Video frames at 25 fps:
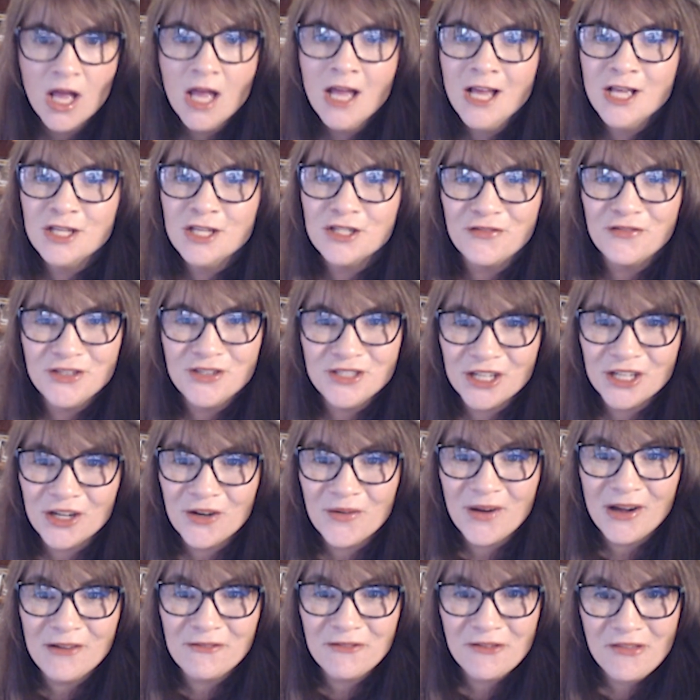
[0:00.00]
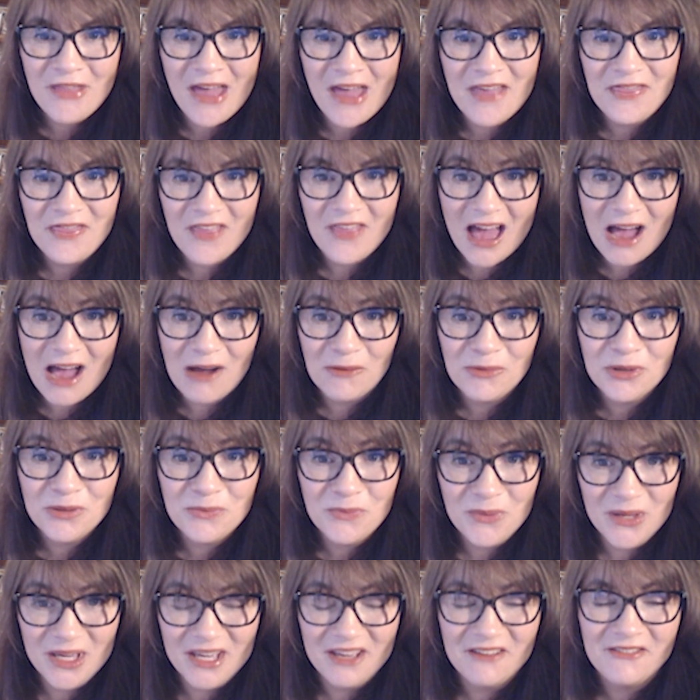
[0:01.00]
So if you stick around for that, that would
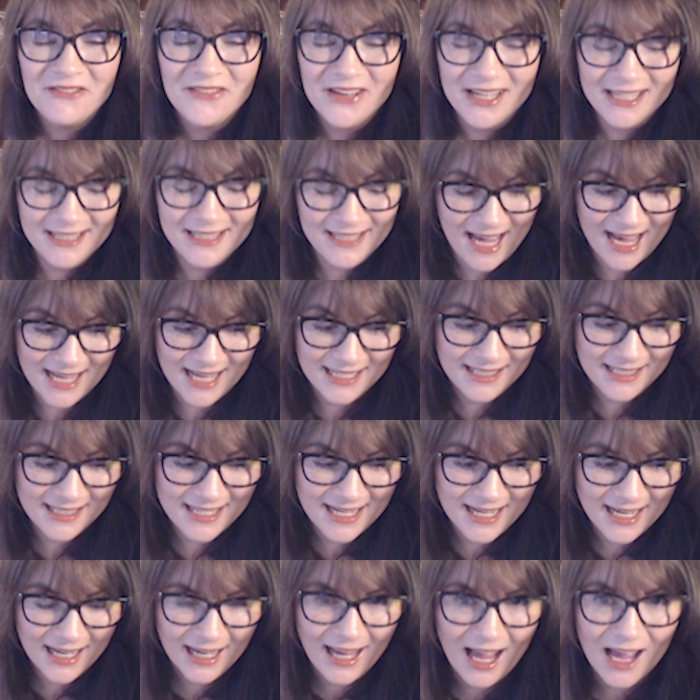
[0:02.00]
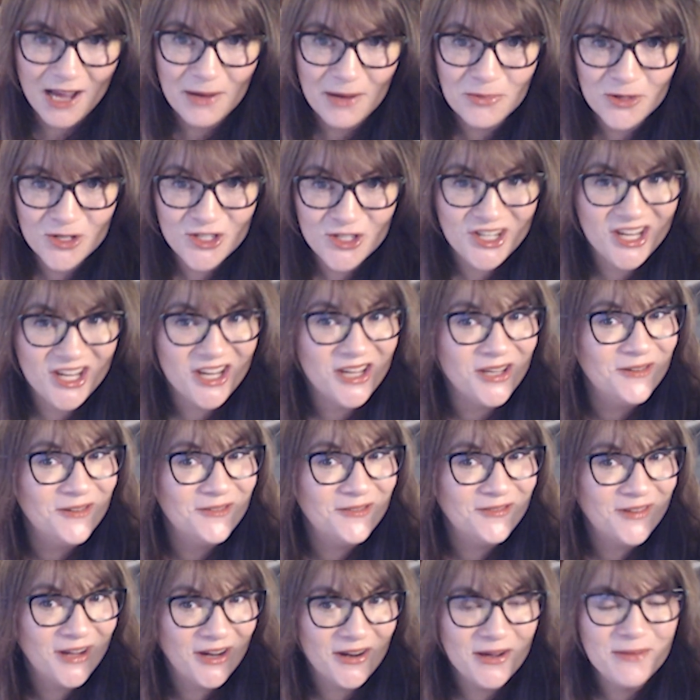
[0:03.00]
be fantastic. I appreciate you
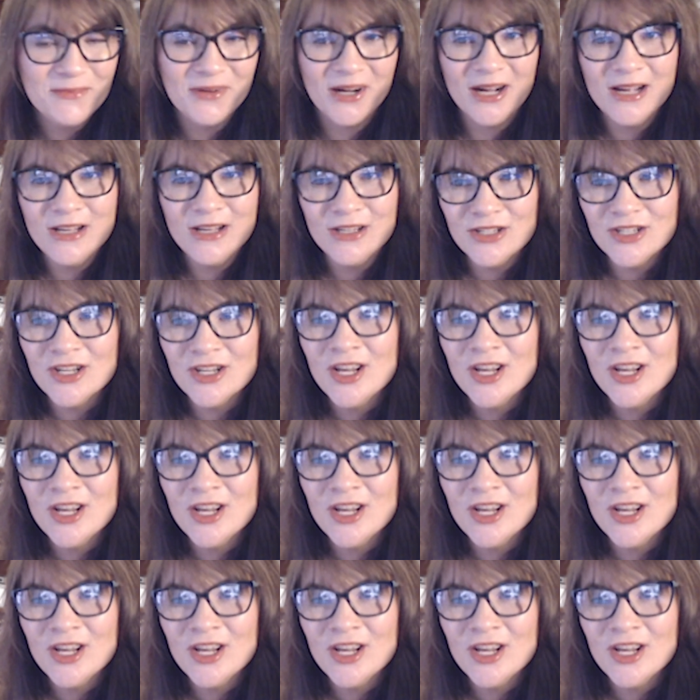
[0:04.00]
very much.